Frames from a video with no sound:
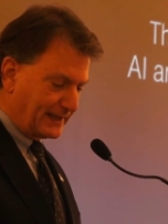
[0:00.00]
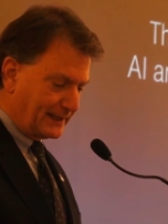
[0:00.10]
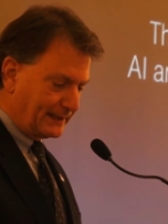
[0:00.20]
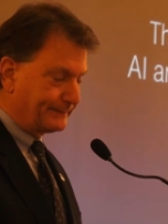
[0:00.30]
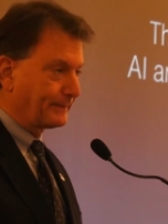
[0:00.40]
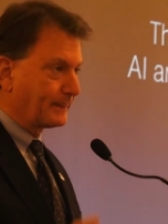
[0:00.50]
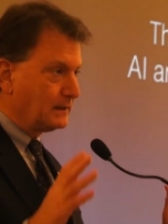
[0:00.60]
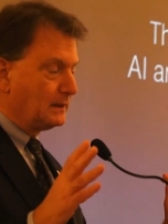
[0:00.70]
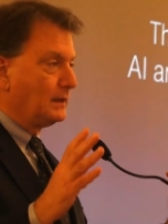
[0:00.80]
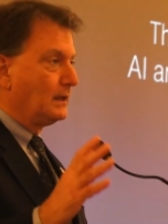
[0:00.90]
of AI.
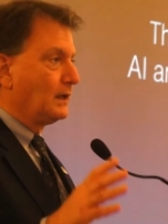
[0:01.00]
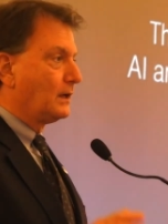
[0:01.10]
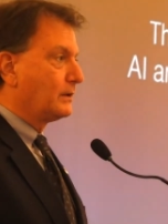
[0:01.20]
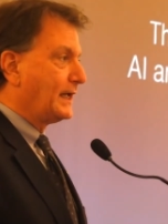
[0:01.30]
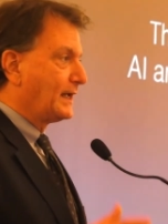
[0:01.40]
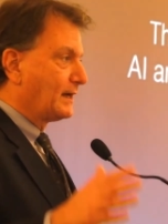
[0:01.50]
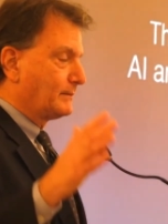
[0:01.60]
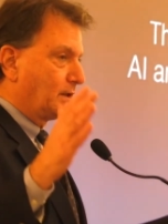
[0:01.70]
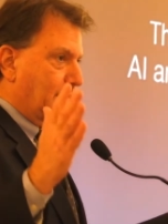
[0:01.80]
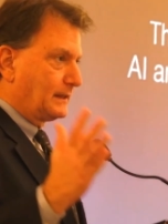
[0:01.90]

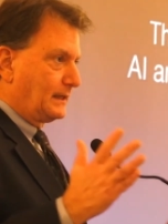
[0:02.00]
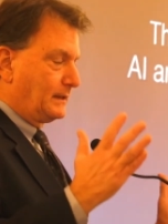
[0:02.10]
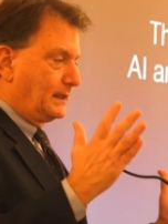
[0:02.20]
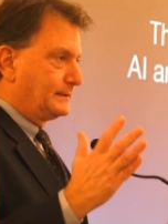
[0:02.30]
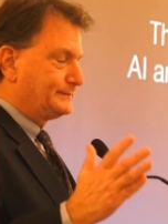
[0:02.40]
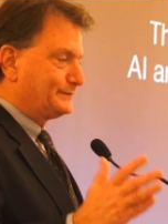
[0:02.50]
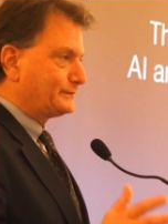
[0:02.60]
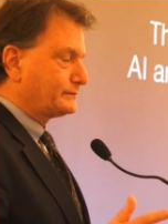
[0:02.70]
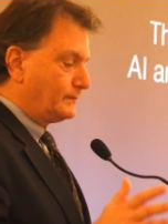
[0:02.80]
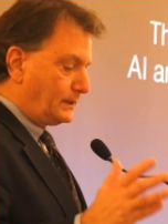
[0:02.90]
Okay, I'm going to
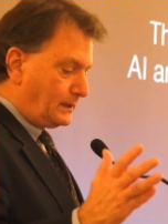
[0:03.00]
um,